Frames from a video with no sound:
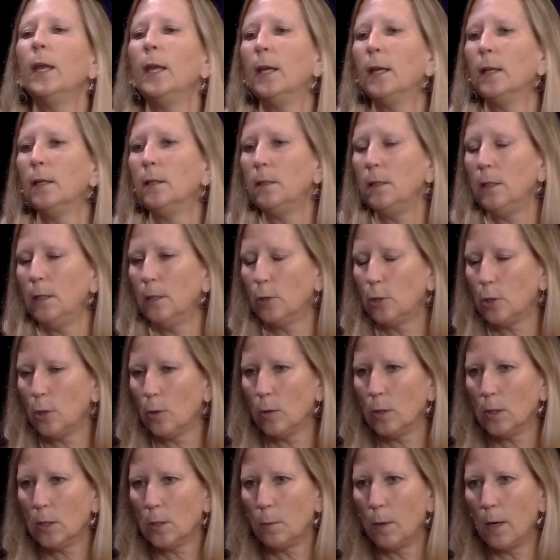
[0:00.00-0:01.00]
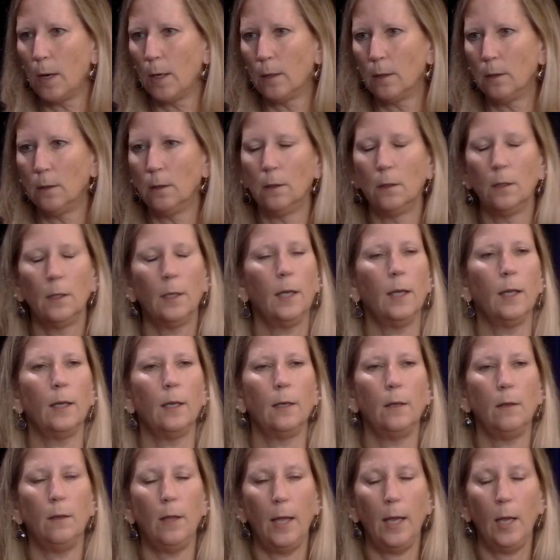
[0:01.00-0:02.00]
and the insurance model,
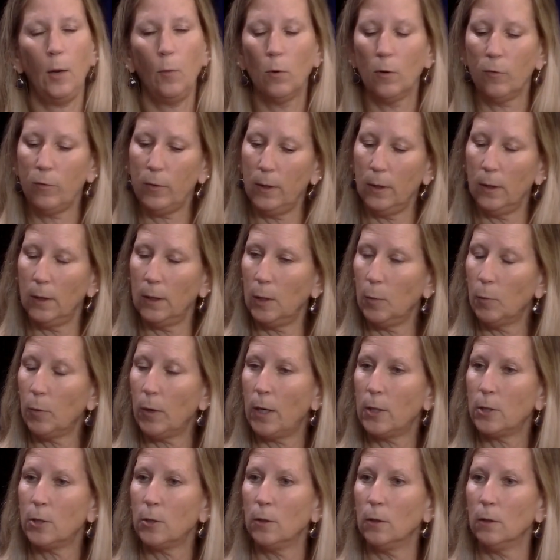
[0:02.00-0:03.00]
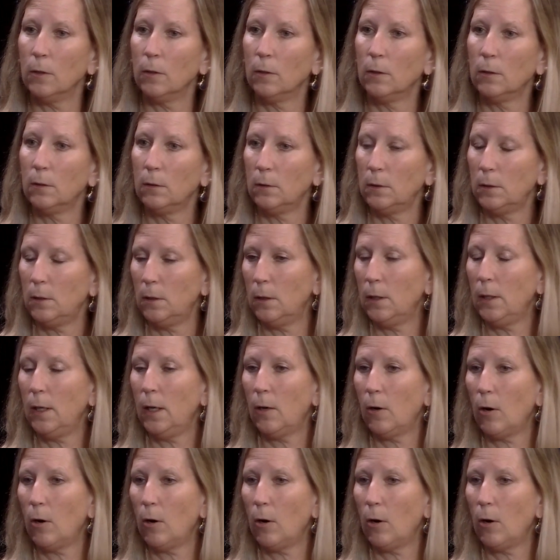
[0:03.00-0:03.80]
and they were feeling the pressure to